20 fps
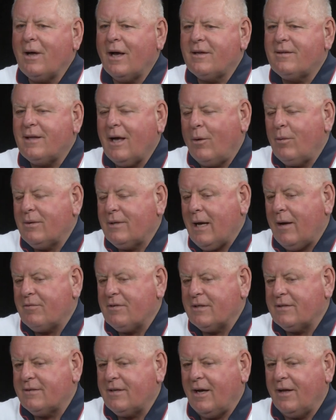I would have
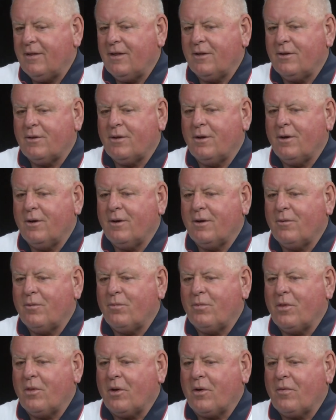to say that
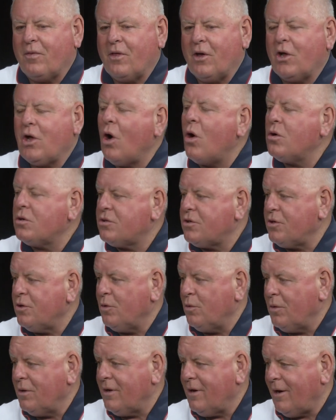the
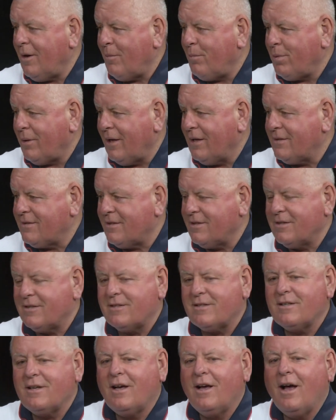go-to
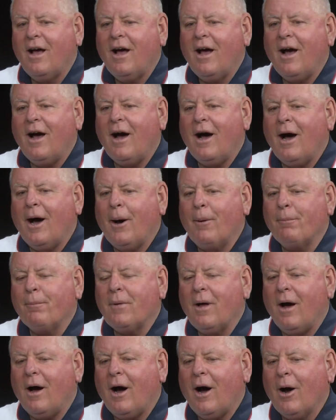places
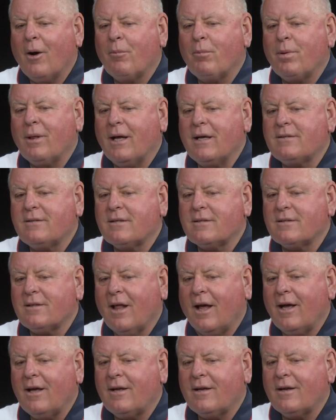are places
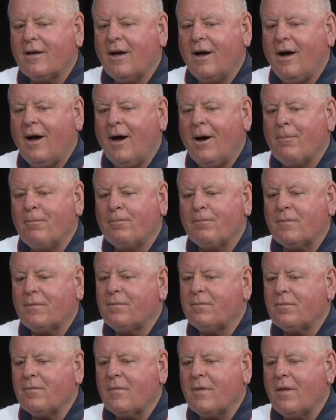like
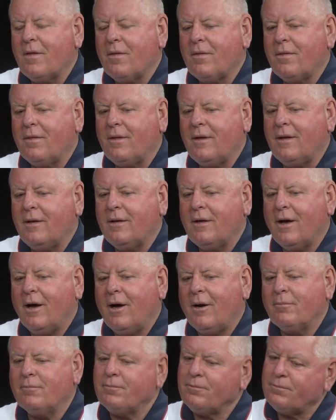
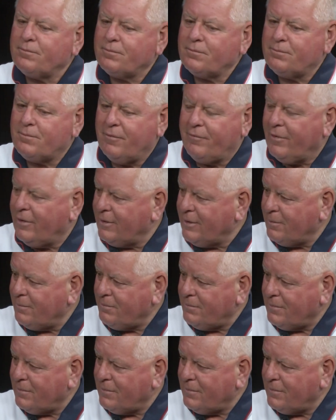the Pavilion.